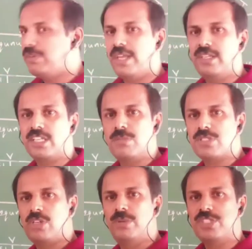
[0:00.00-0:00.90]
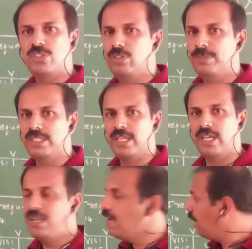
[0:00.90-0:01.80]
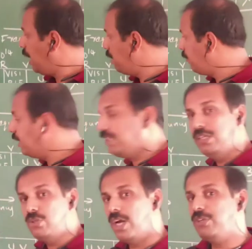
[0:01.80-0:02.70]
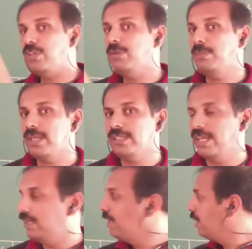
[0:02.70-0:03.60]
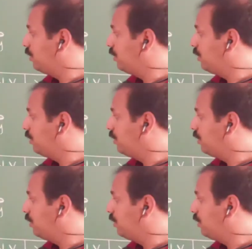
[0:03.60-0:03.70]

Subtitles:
where it comes, how much it will be there. And one thing you have to remember then,